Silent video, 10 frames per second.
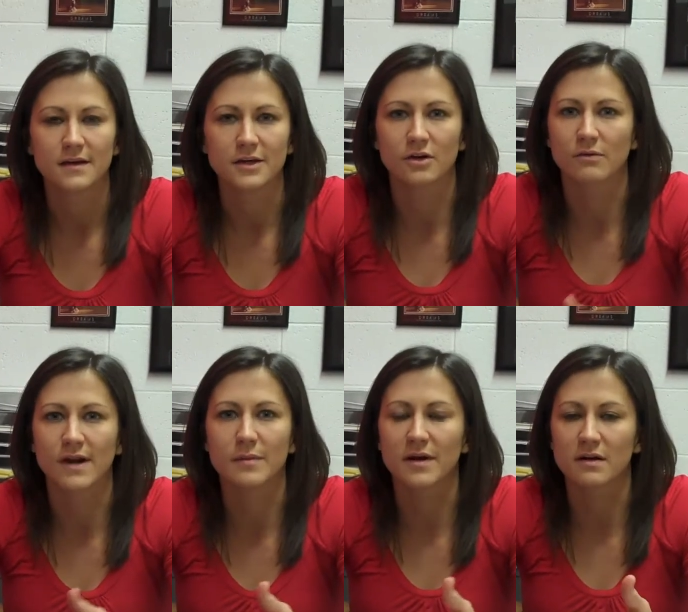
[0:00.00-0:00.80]
you know,
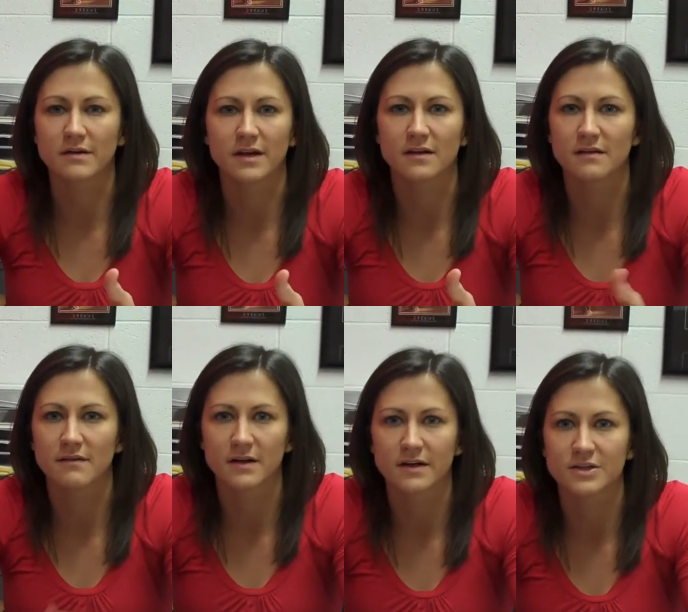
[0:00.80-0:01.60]
Renee Pecorino did a
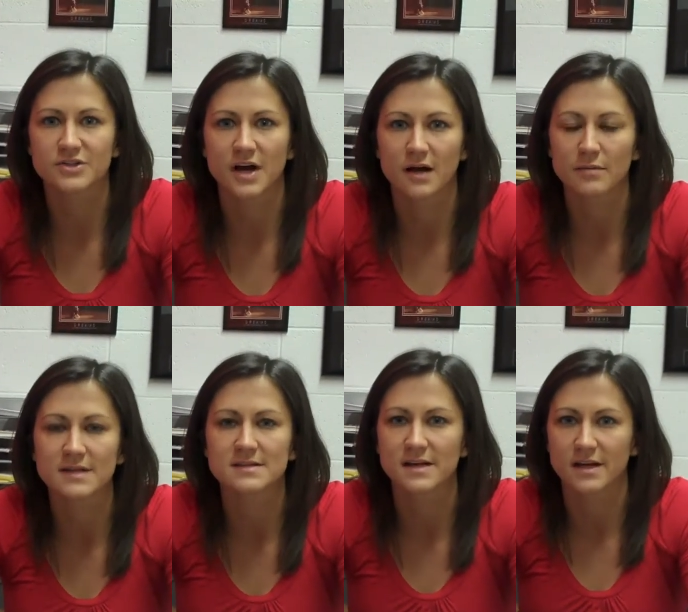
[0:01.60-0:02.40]
very good job
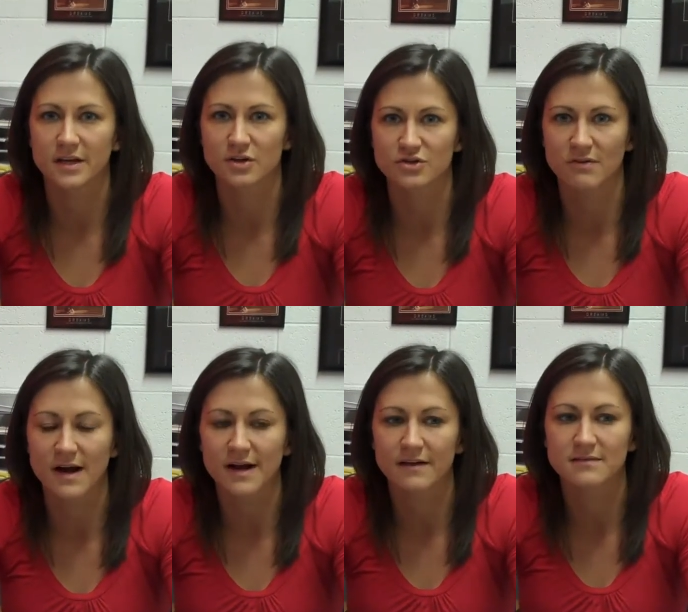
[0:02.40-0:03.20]
containing her
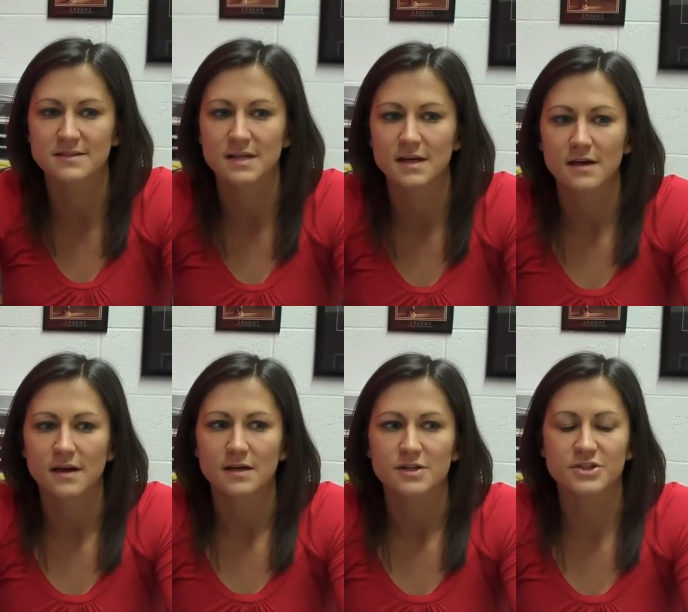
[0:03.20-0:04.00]
drives.
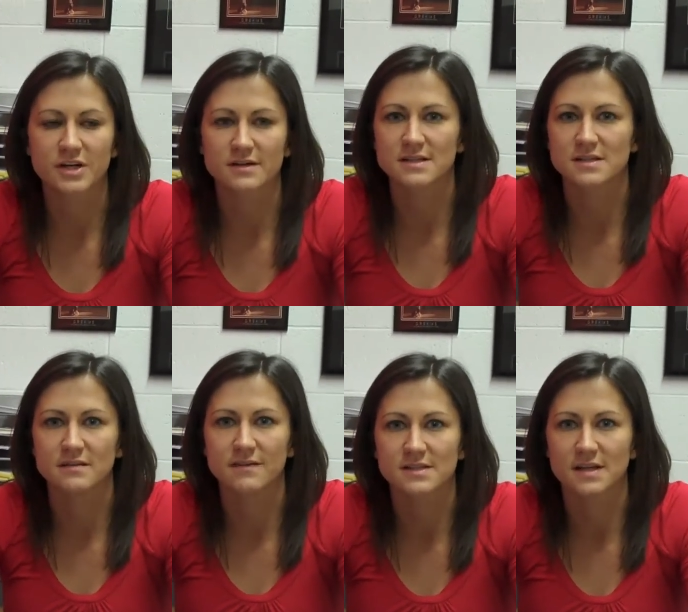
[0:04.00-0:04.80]
Sherry's
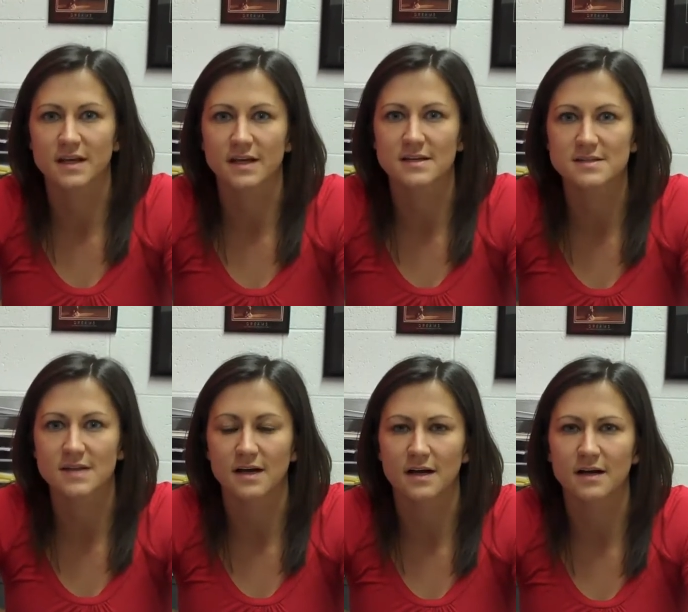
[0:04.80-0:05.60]
defense against,
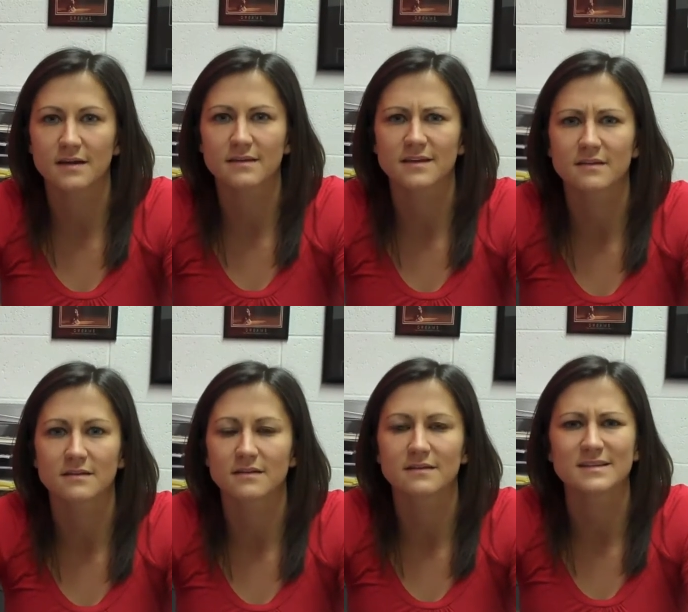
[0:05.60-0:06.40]
I think
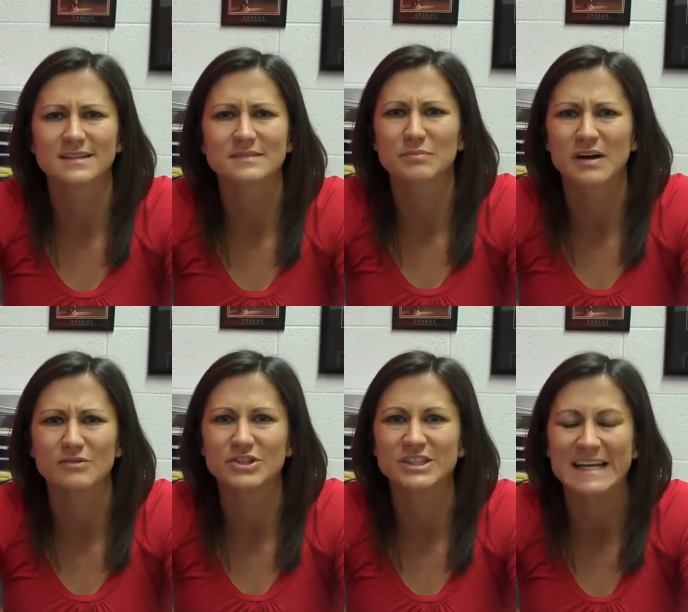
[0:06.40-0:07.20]
it's
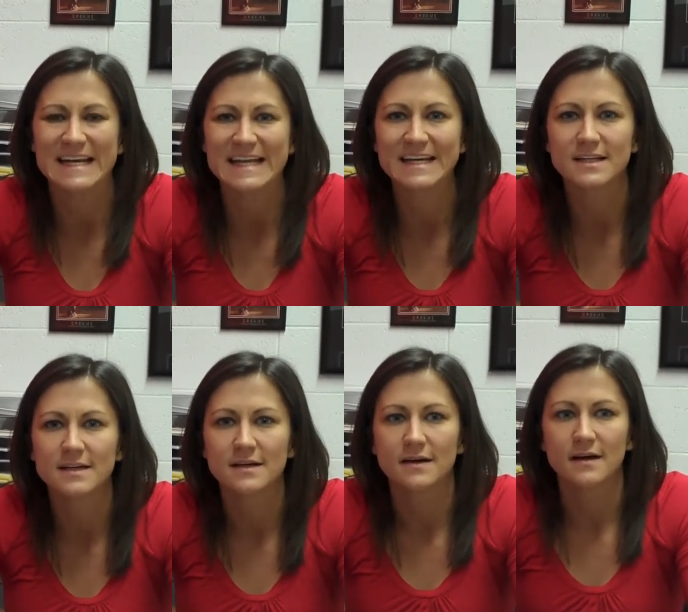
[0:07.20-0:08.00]
pronounced Shaney,
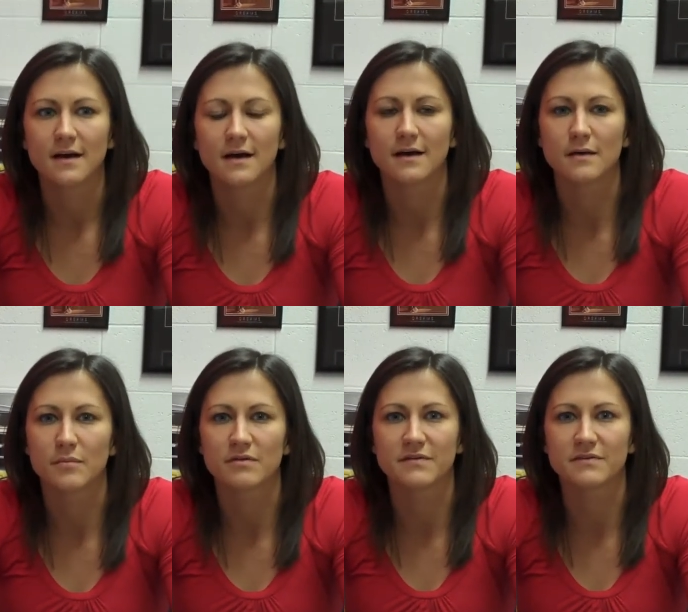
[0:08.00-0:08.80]

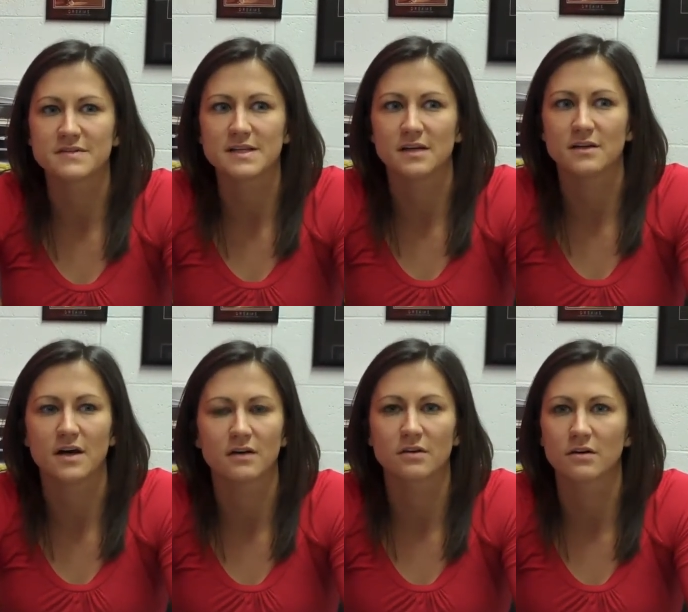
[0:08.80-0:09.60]
number 15,
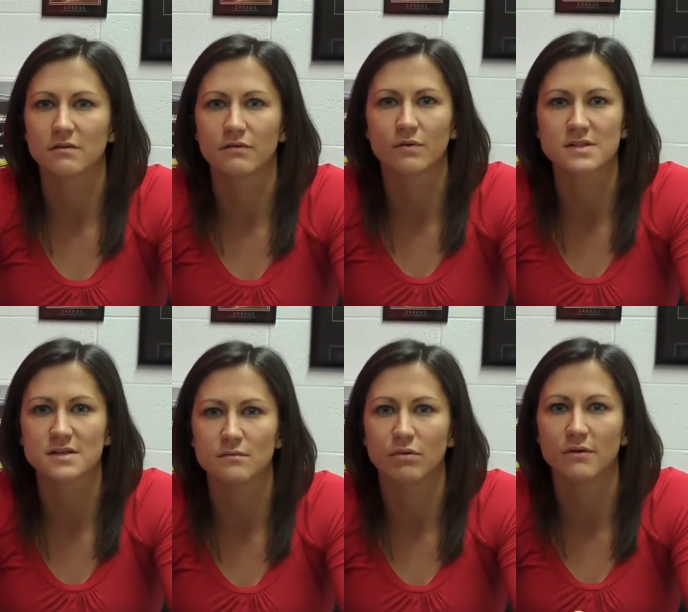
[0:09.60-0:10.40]
held her to
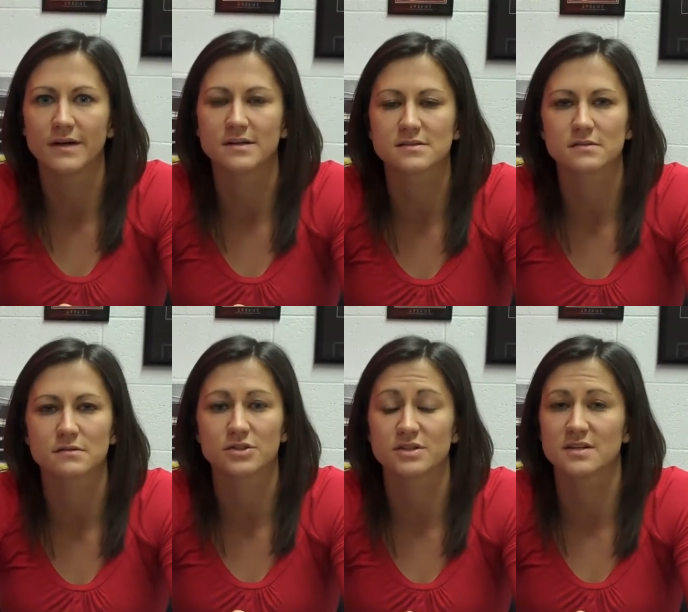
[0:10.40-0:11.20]
14 points.
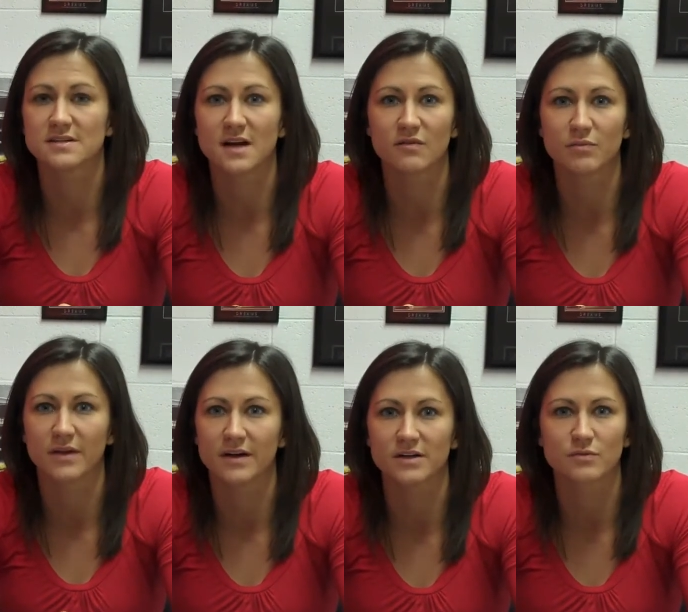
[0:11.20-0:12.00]
She's a tough
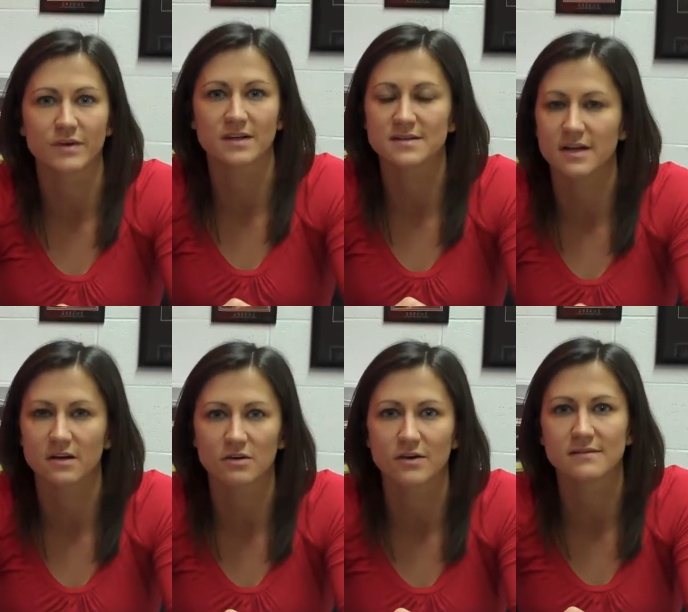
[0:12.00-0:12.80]
player. We contained
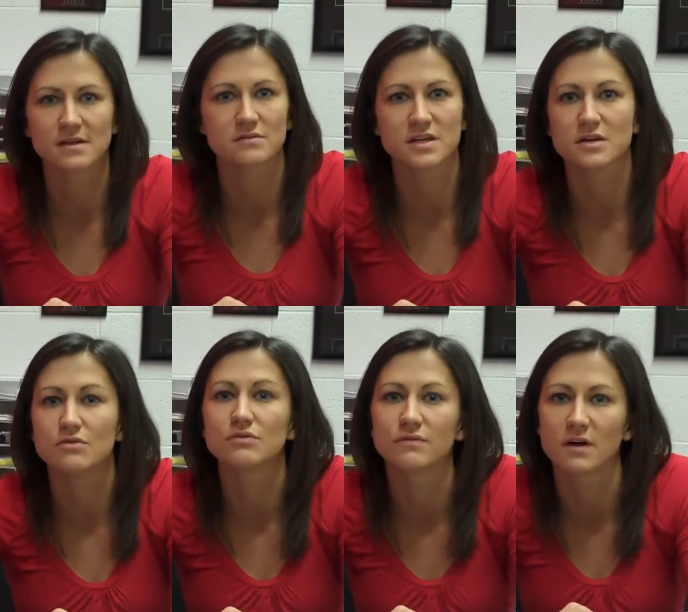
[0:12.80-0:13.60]
her drives. That was
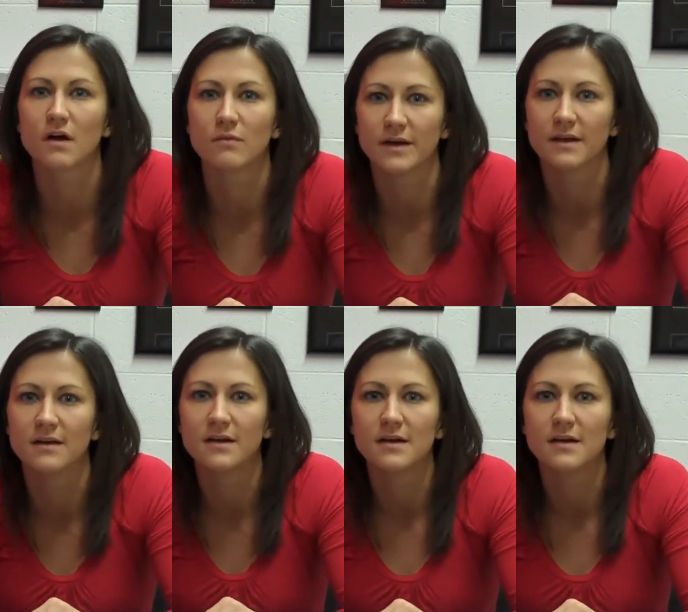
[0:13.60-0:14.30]
huge for our win.